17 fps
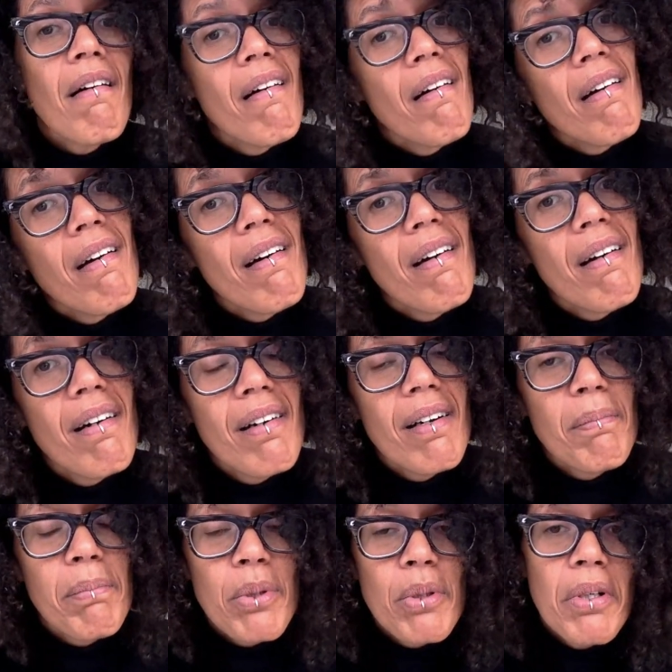
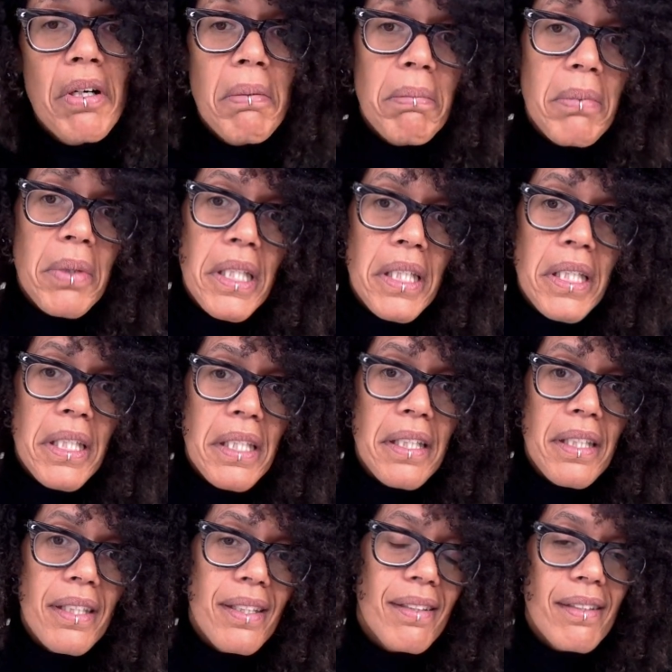oh, poor
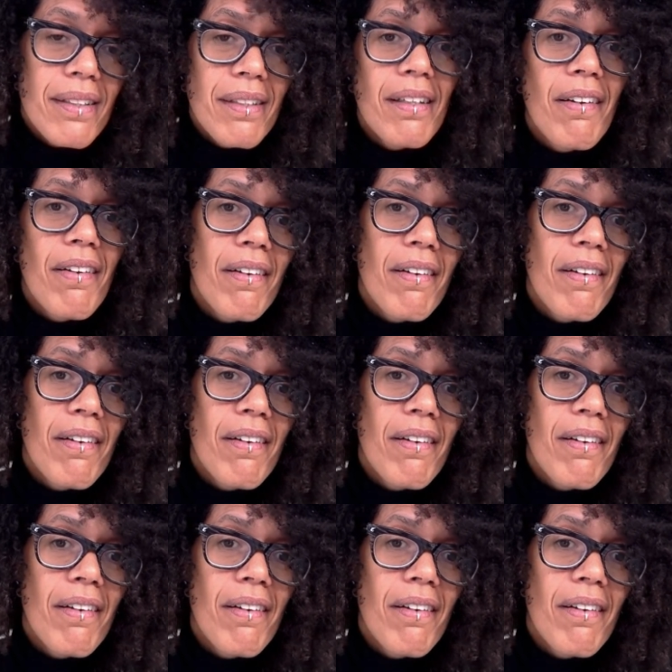me,